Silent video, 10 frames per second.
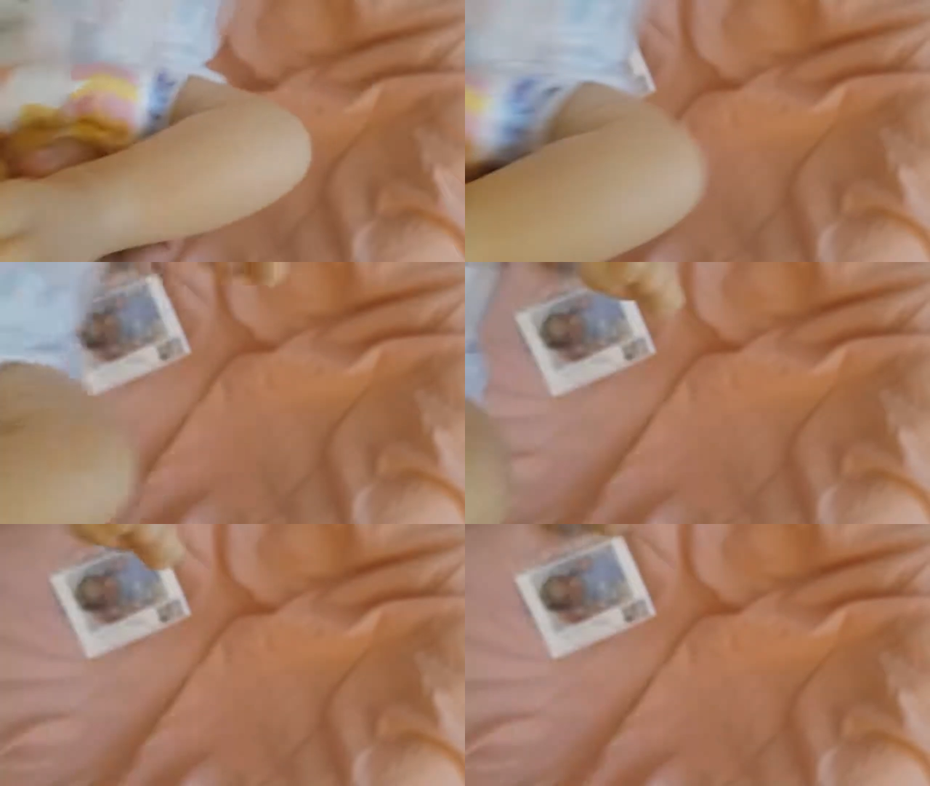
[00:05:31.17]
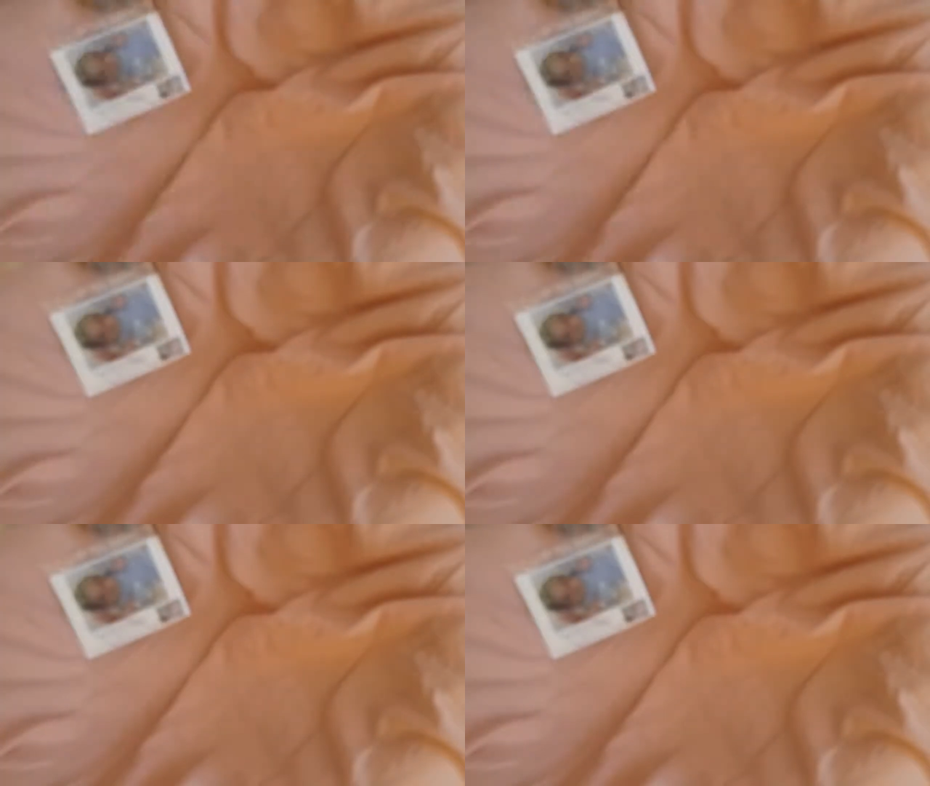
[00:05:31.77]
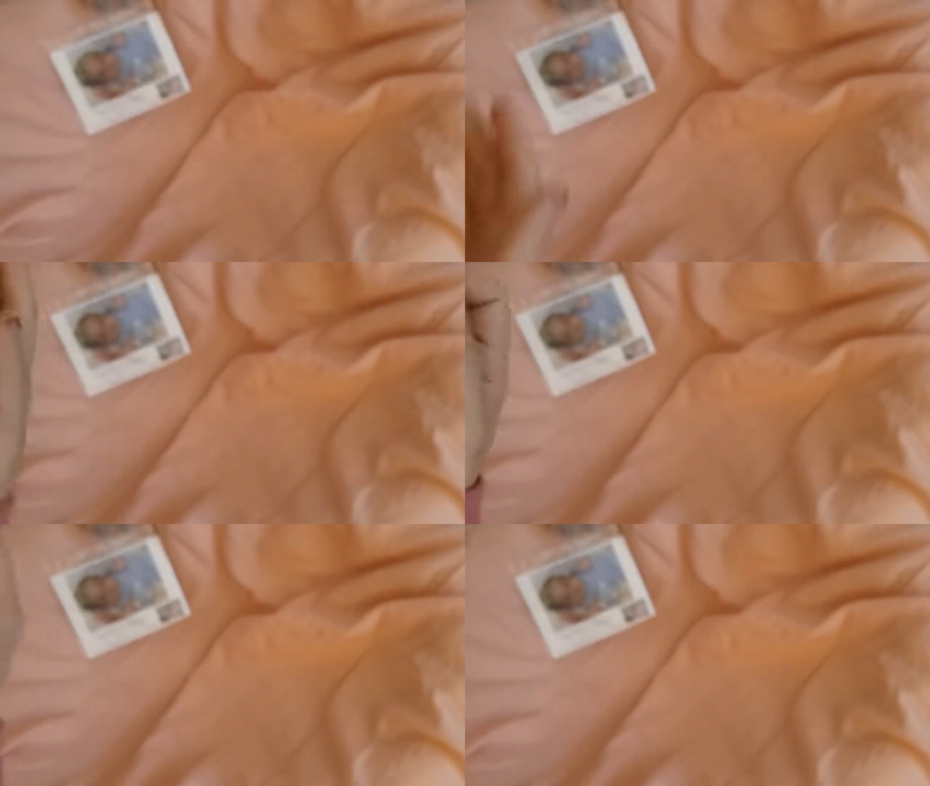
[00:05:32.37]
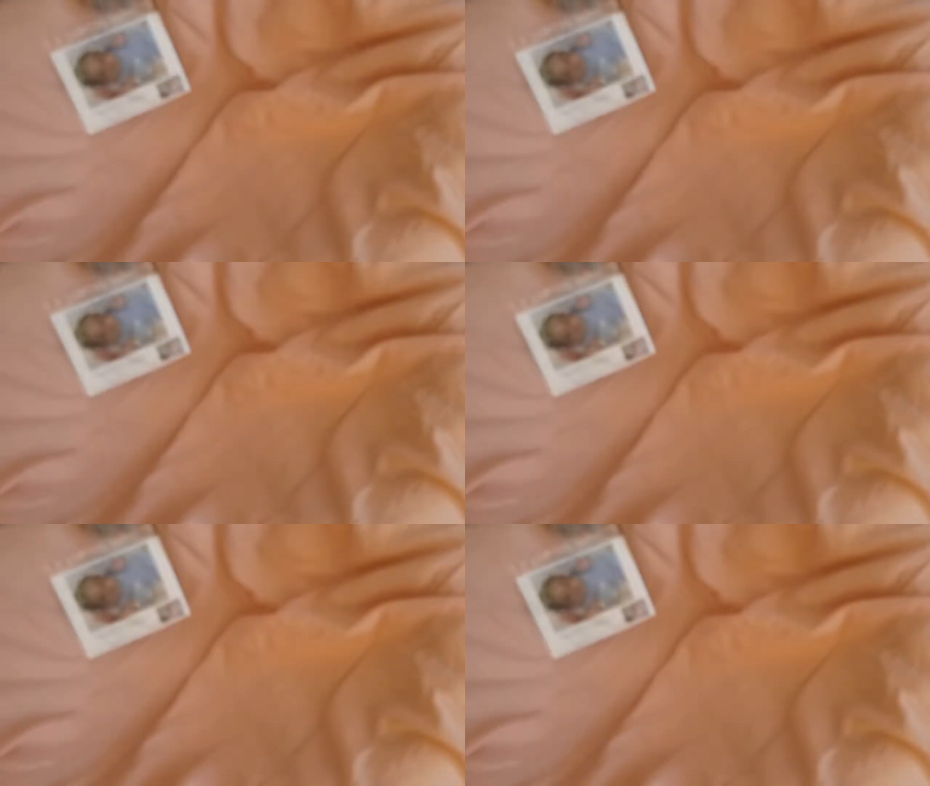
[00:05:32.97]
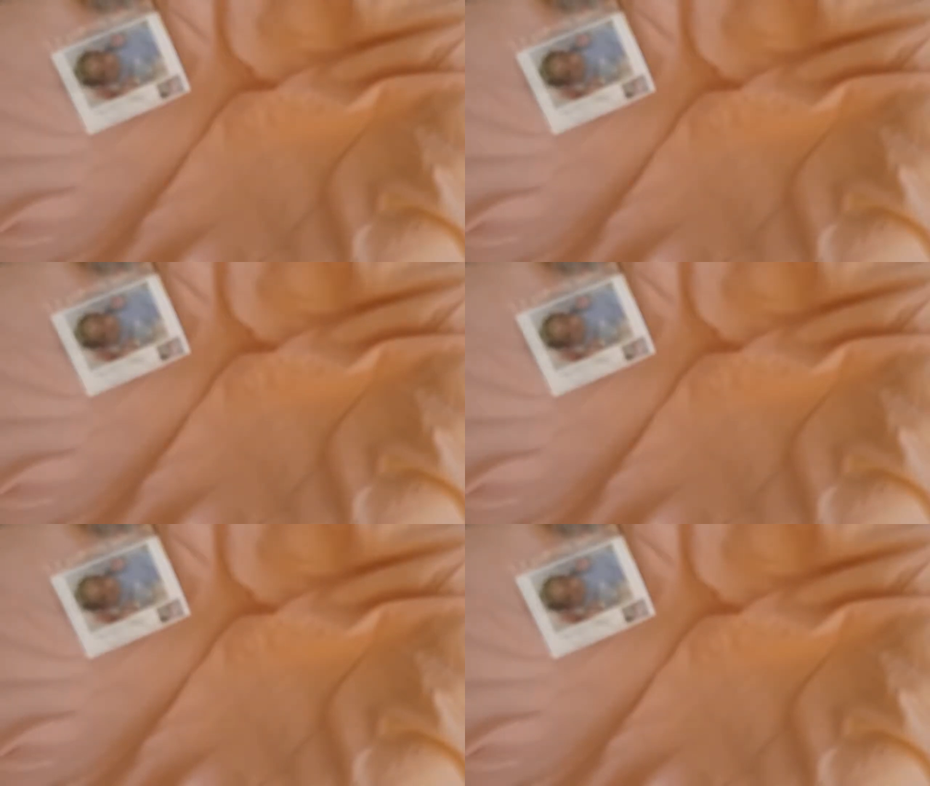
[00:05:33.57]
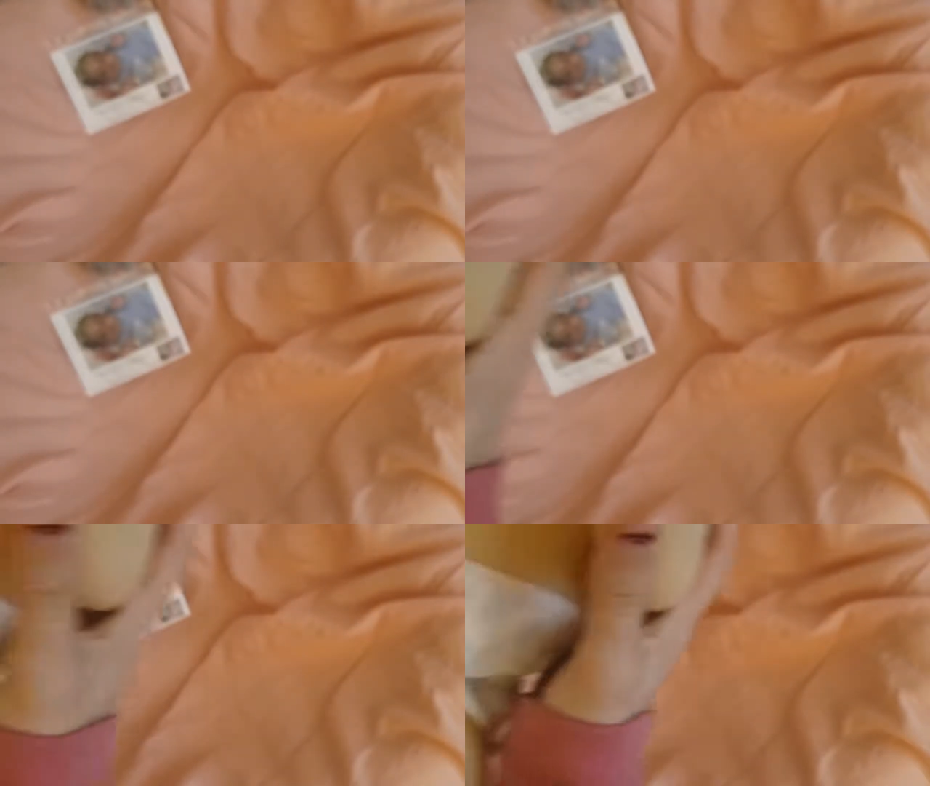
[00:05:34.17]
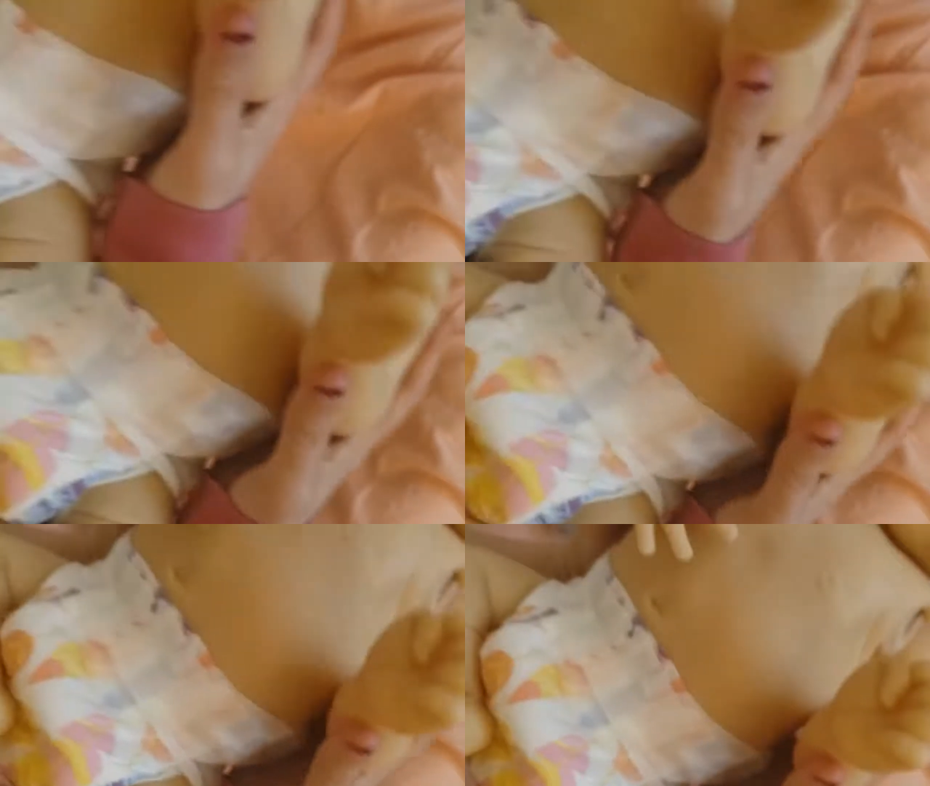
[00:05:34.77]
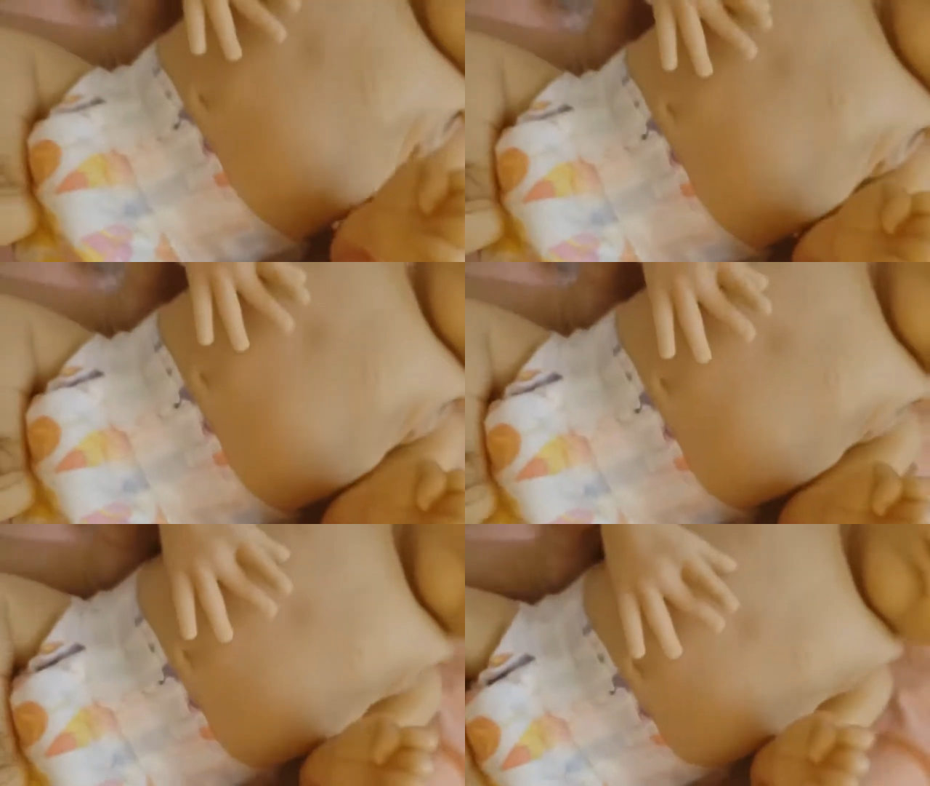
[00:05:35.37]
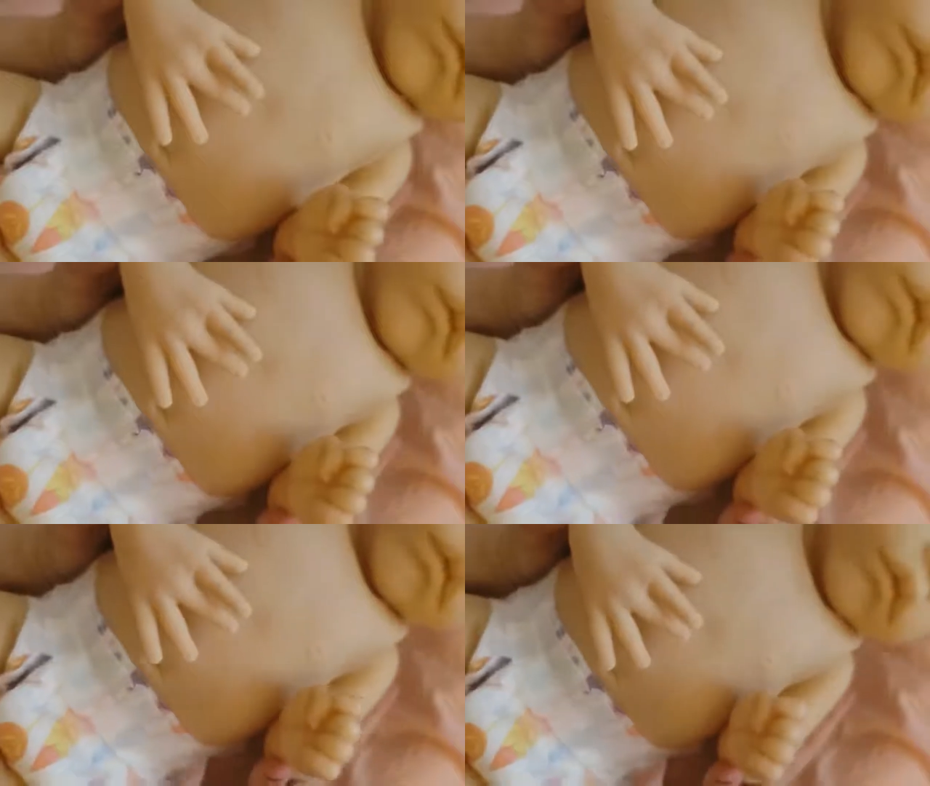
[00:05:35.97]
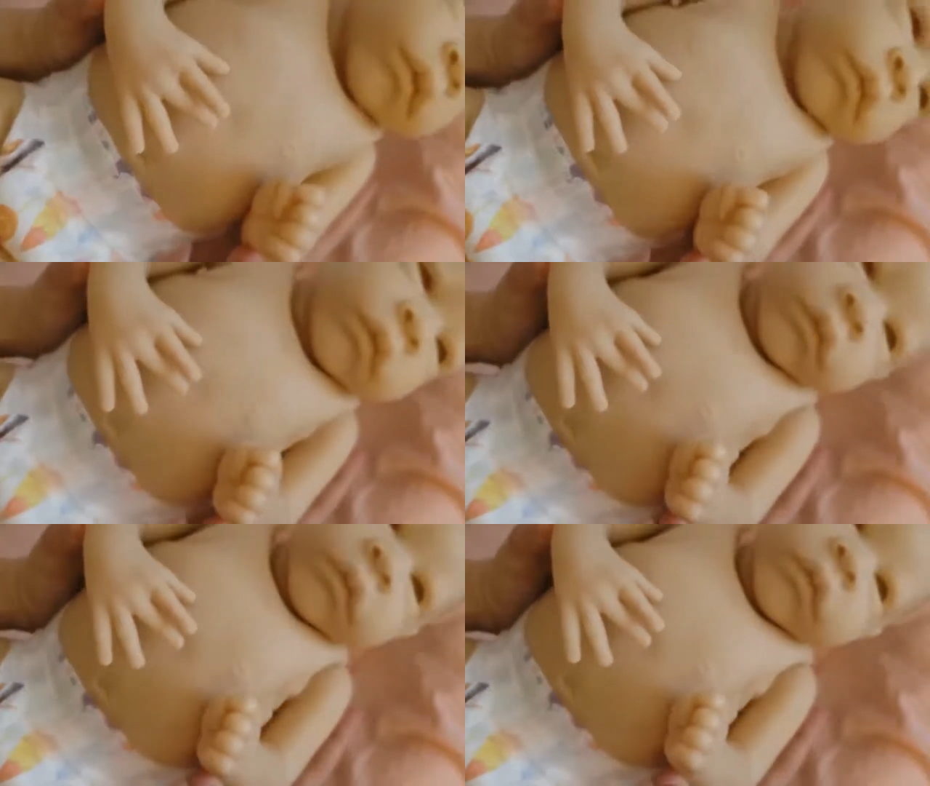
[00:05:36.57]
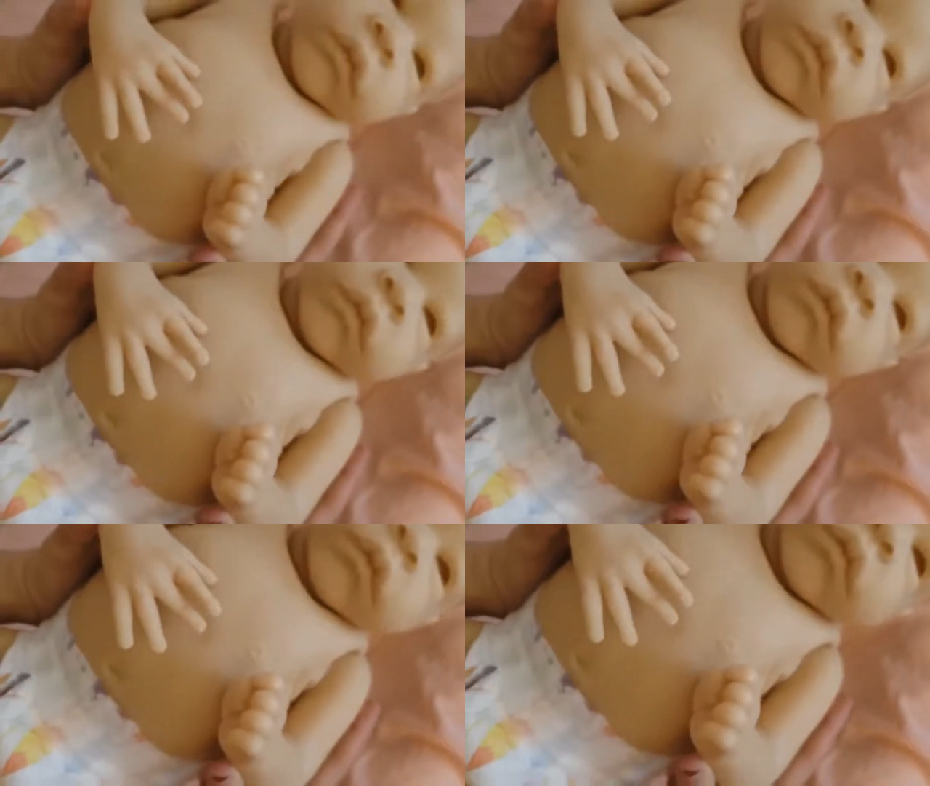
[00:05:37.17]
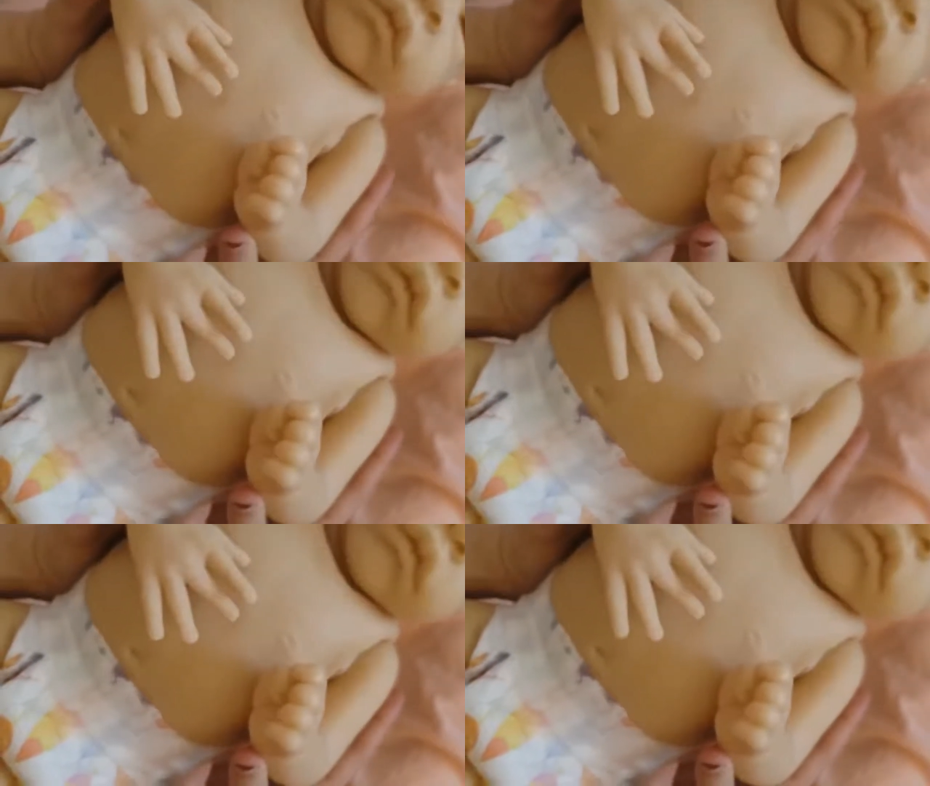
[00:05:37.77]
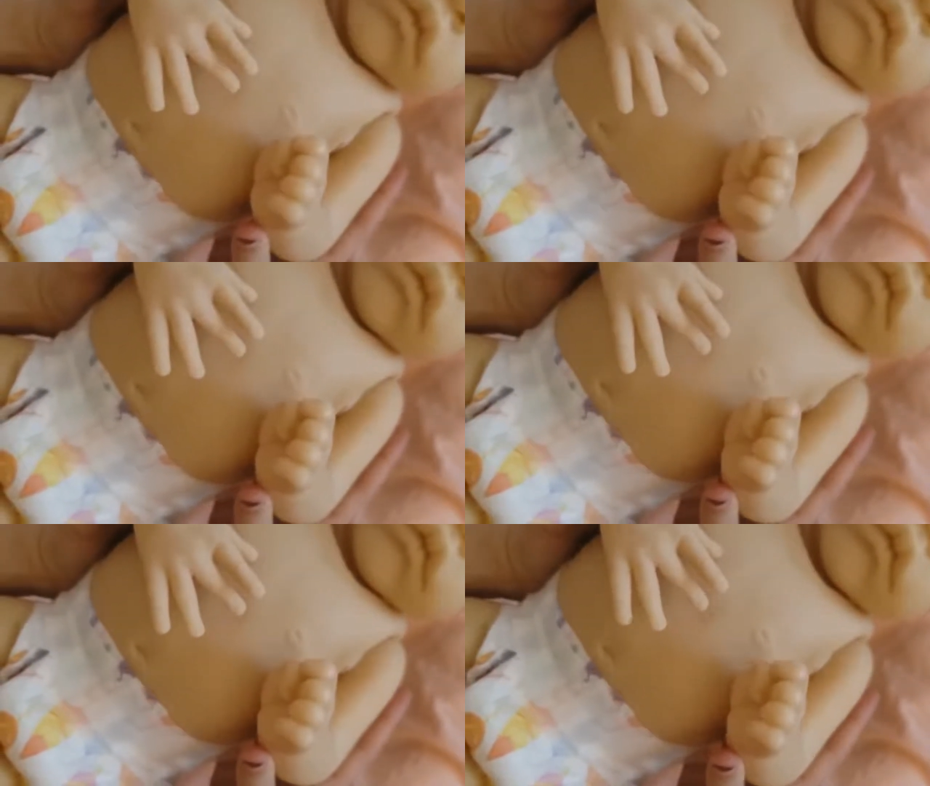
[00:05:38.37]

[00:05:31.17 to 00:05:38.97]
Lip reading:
Nobody's mouth can be seen.